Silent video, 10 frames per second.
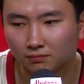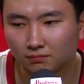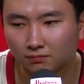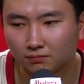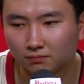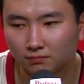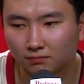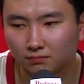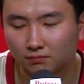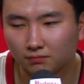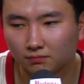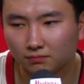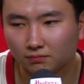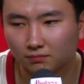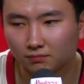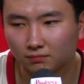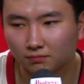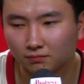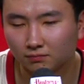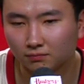
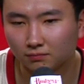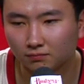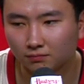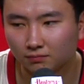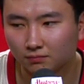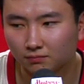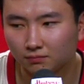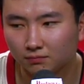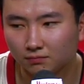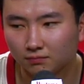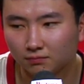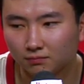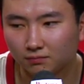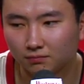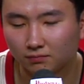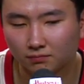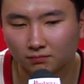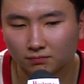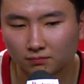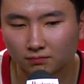
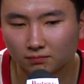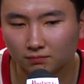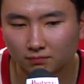The person shown says nothing.